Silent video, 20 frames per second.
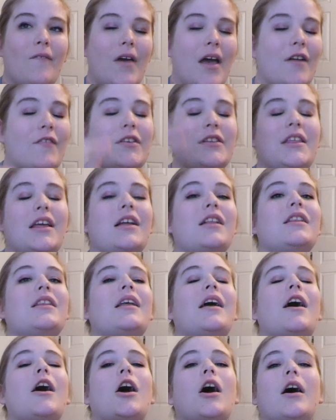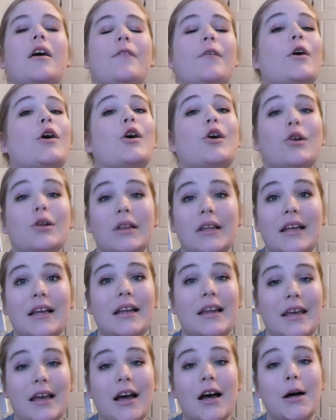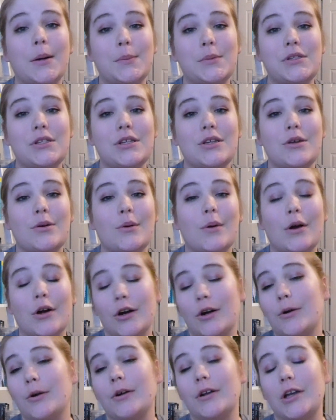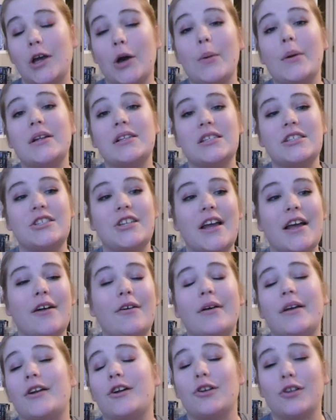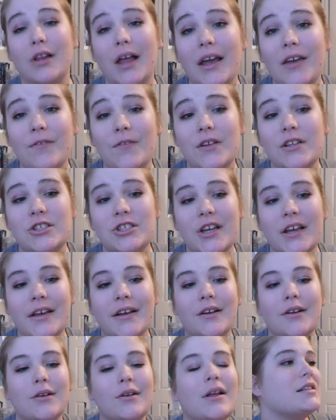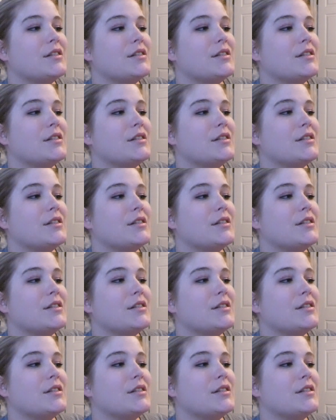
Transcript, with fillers: everything of her leading up to her going to jail and her life in jail.